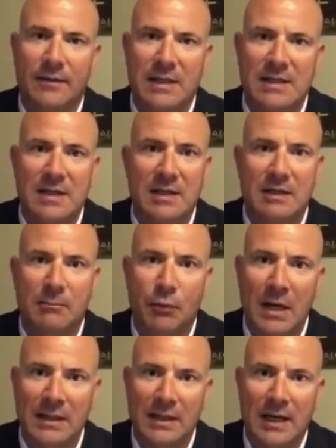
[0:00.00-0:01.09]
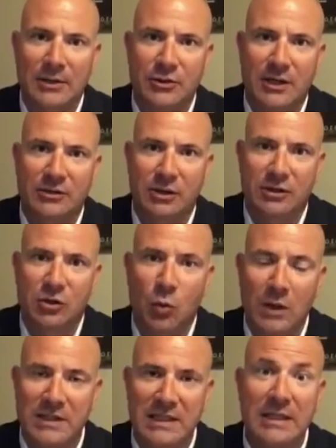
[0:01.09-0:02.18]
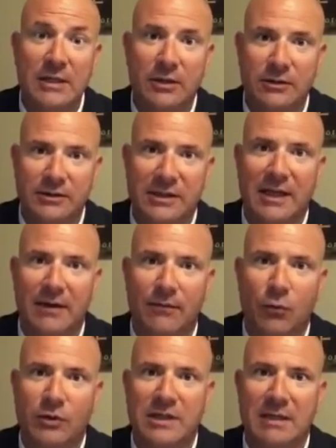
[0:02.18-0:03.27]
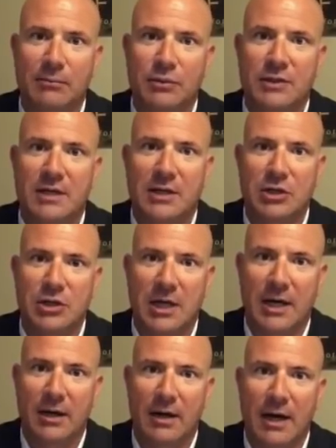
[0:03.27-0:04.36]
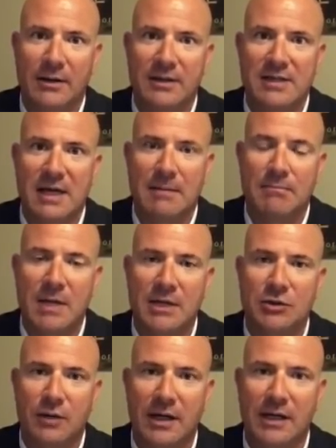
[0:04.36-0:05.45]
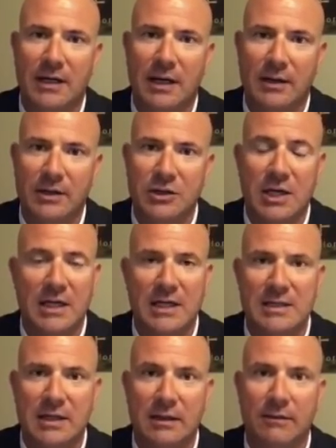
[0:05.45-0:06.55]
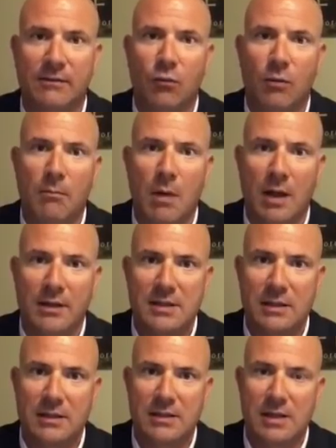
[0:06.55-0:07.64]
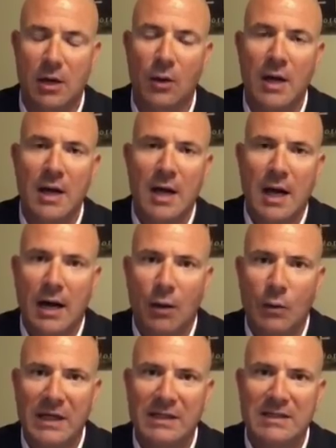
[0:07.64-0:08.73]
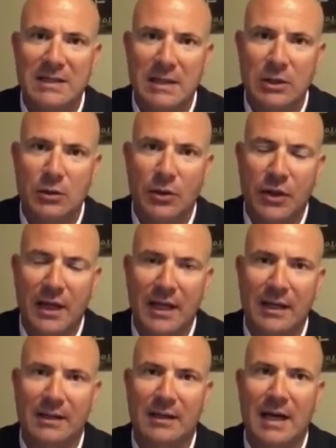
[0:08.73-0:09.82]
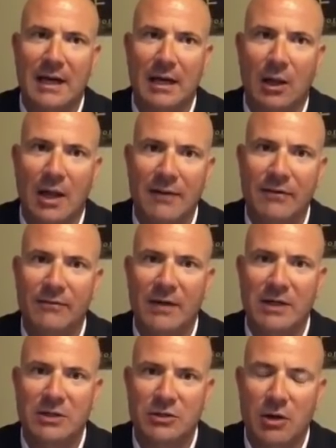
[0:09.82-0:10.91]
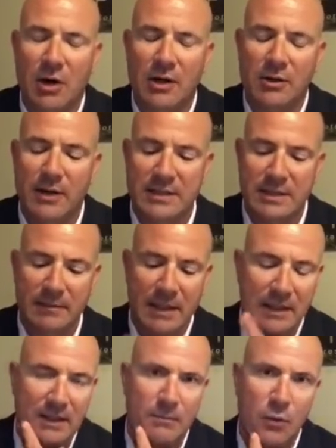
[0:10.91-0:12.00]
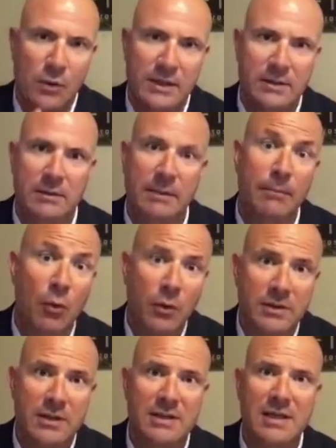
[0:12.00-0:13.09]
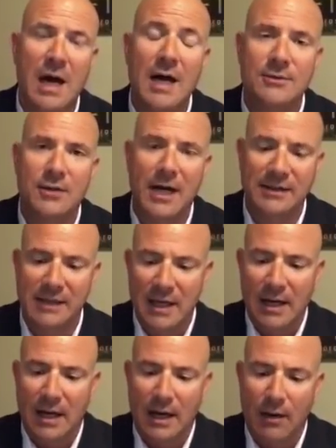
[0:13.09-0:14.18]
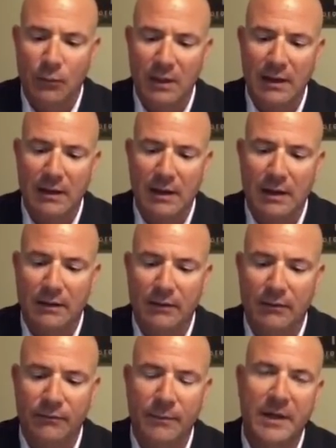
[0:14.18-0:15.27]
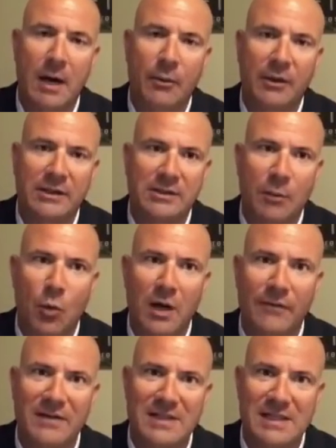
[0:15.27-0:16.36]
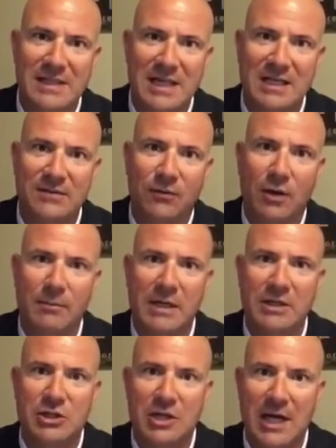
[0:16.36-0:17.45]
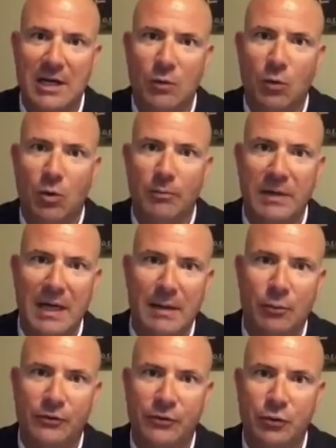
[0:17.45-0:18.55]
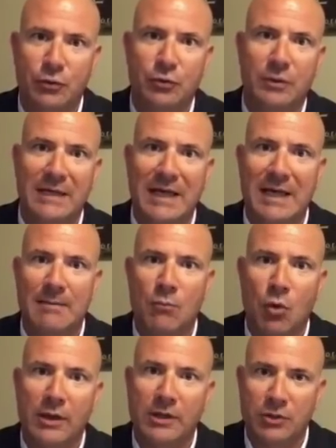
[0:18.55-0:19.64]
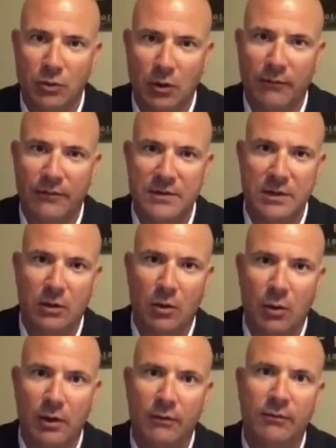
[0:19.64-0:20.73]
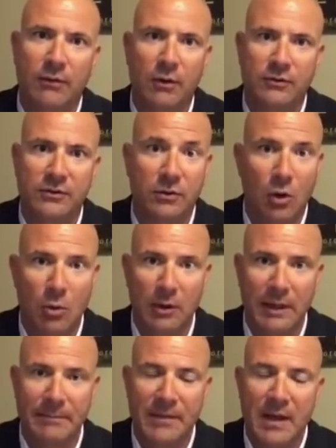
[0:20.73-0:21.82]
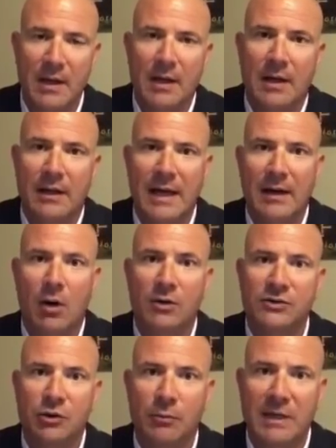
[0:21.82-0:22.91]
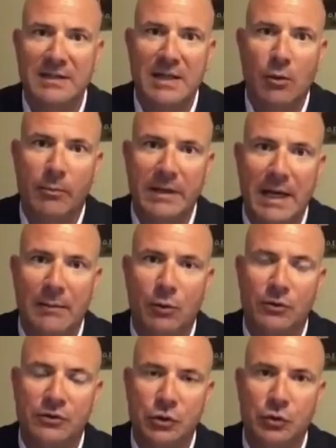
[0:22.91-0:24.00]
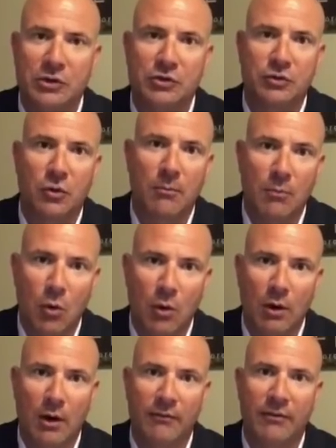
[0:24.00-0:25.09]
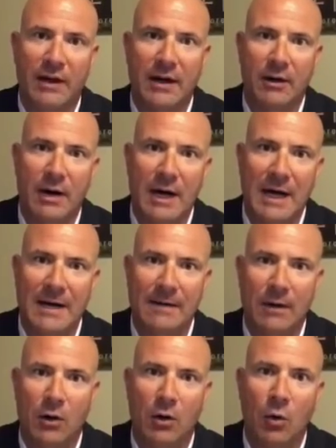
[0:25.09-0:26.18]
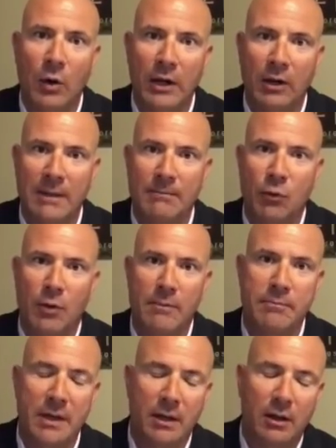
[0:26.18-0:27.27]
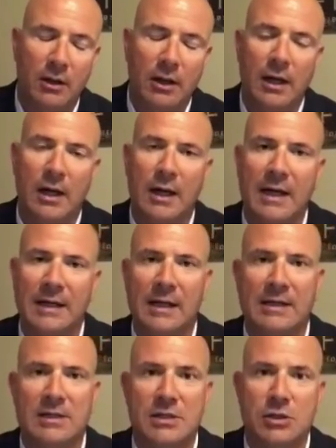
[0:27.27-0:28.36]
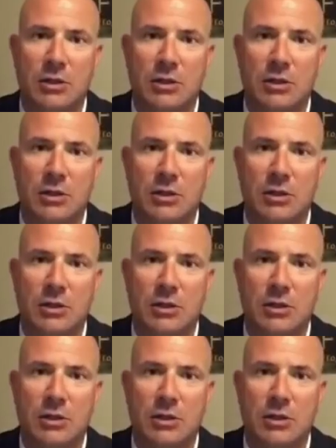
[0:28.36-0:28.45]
they said that the Brent contract took 20 years to get 14% share on the same metric. The Chinese did it in 4 months. And so we continue to think that a lot of investors are underestimating the importance of this contract, really from a couple things. Number one, if it's successful, it means China will be able to get more control of physical oil flows globally. That also means they will be able to control more of their oil import bill and